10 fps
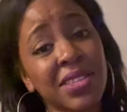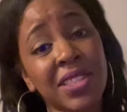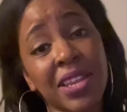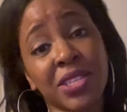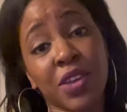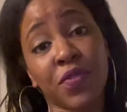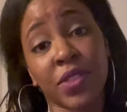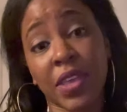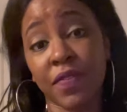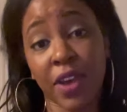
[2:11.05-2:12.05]
that it's good for the
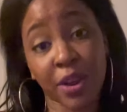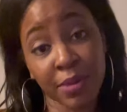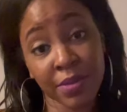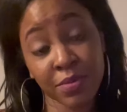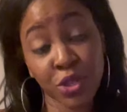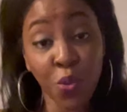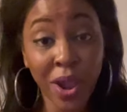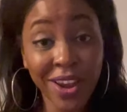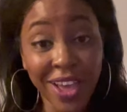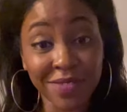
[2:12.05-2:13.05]
environment. So why
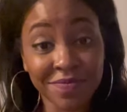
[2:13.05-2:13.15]
not?